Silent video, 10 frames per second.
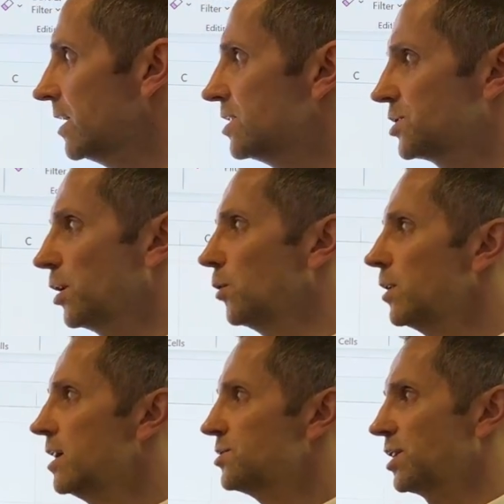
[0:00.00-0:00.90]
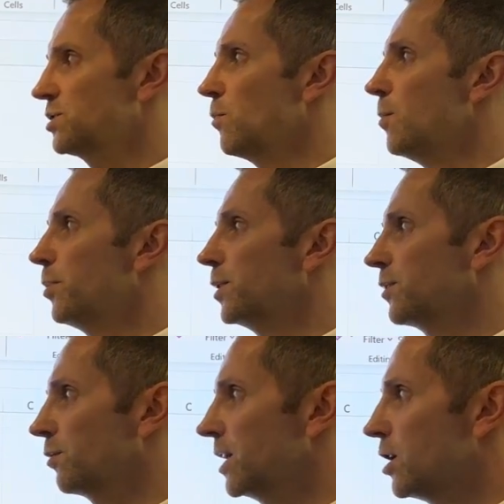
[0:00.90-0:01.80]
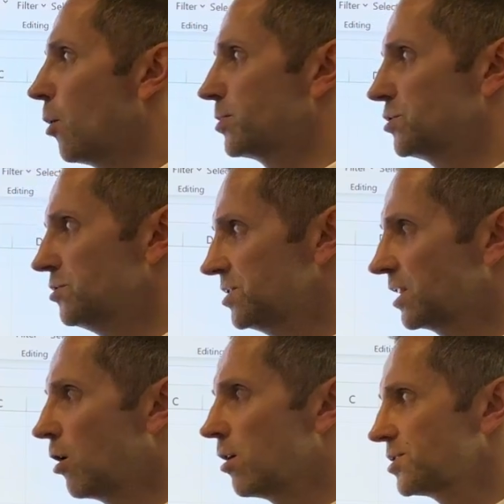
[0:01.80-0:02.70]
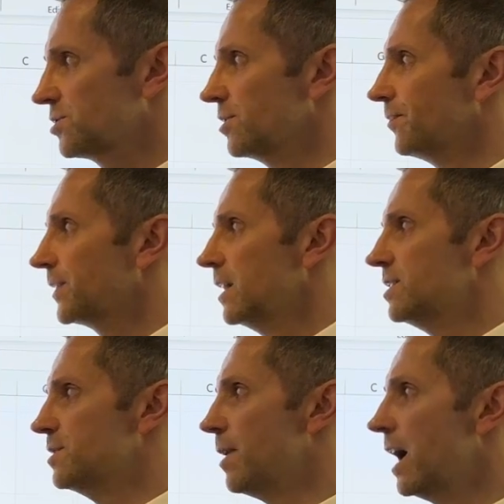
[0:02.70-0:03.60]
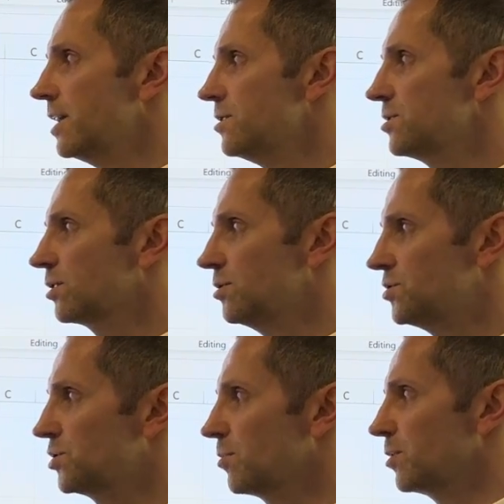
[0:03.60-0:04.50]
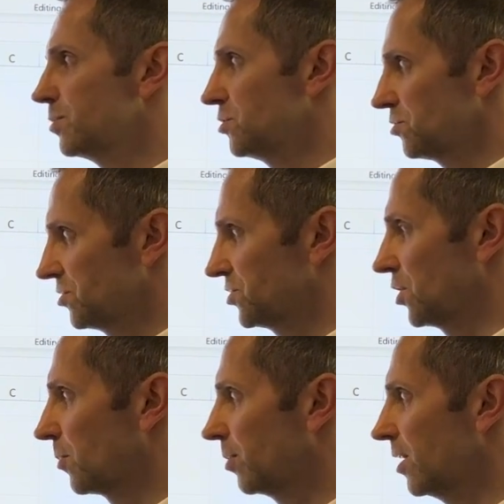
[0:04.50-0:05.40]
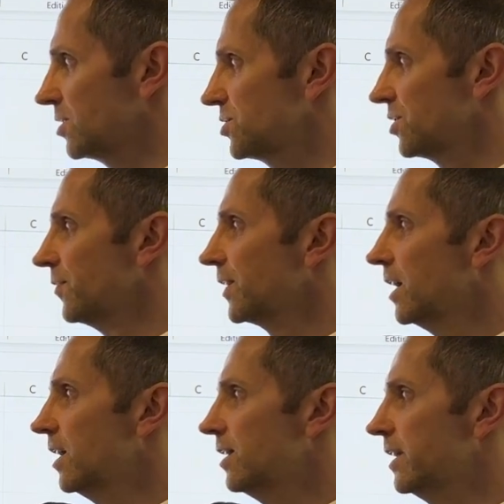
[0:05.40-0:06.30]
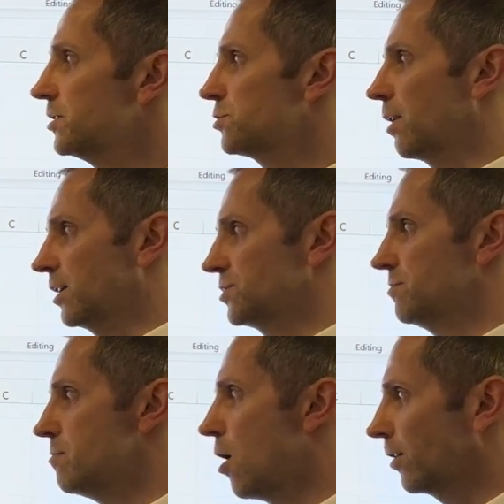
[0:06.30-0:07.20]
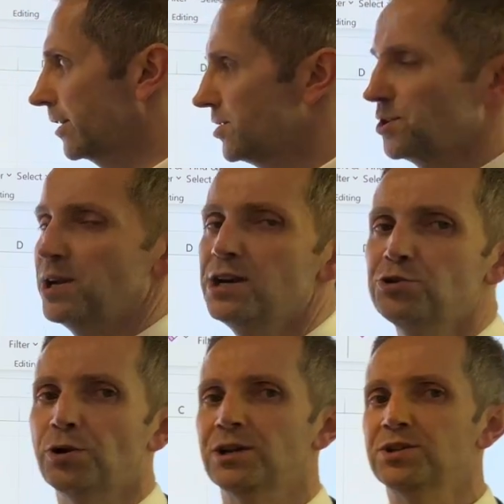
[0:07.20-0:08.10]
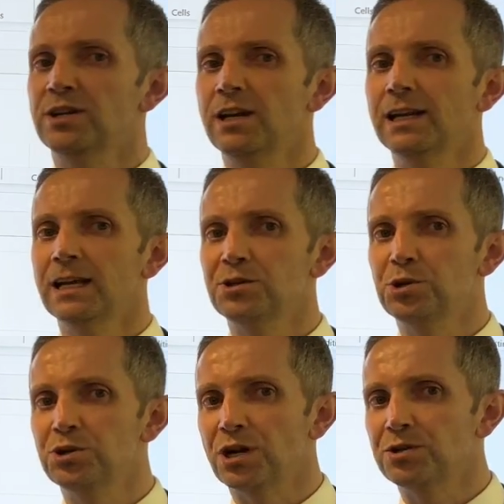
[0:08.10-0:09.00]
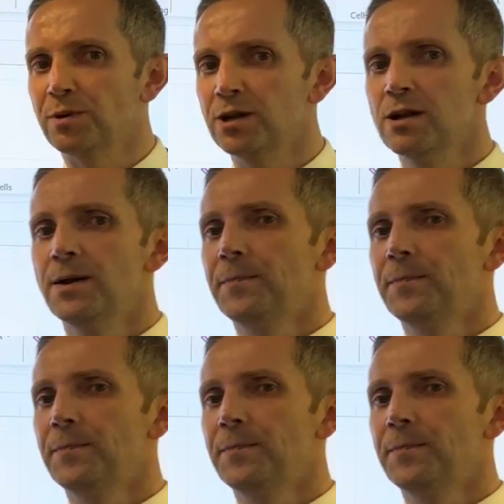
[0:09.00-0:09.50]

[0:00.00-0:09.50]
So section 1.3, opportunity cost, demand, consumer and producer surplus, the interaction of markets. And interestingly, ladies and gentlemen,